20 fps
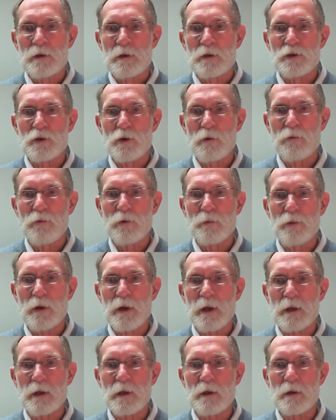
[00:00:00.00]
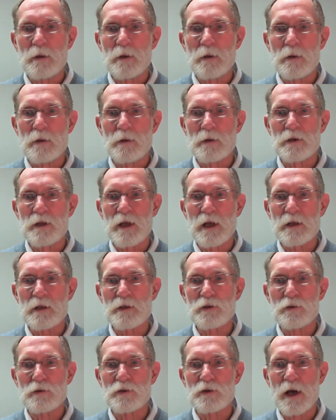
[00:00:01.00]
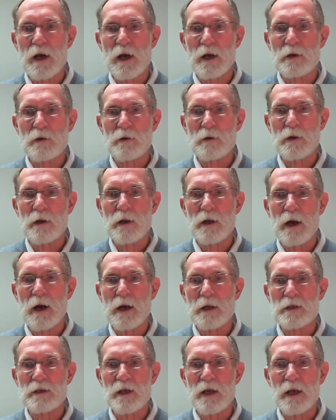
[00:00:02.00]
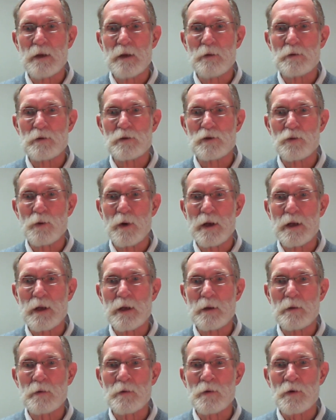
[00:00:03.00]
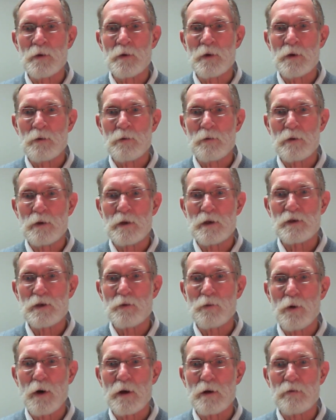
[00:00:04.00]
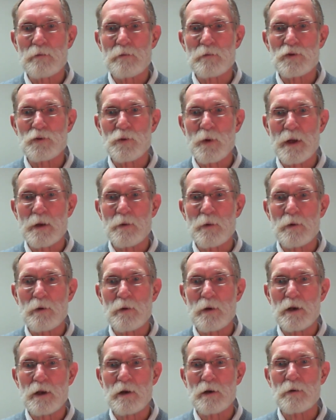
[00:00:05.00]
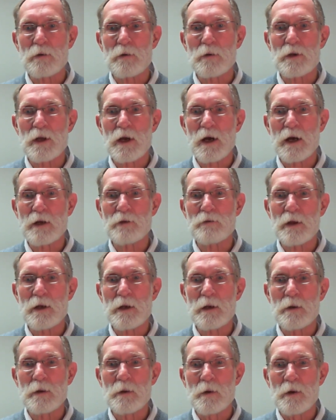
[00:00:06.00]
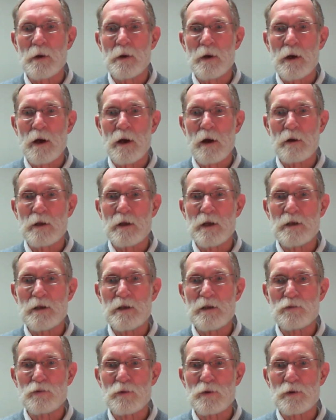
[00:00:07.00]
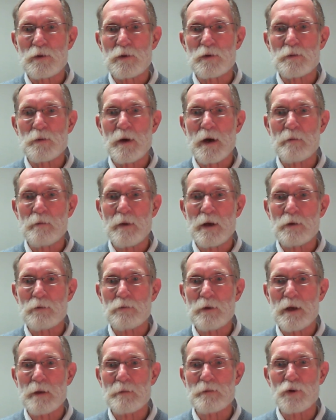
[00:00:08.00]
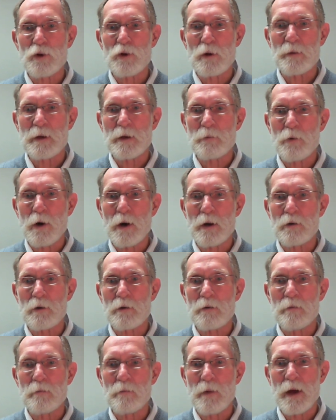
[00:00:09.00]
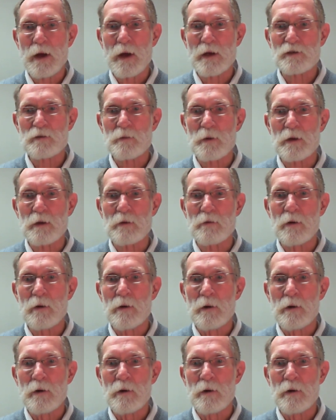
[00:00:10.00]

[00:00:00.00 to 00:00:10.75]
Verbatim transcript: So if we play tennis or soccer on a hot day. We were sweating, releasing water from sweat. We were a little dehydrated. Our kidneys would respond by reabsorbing water maximally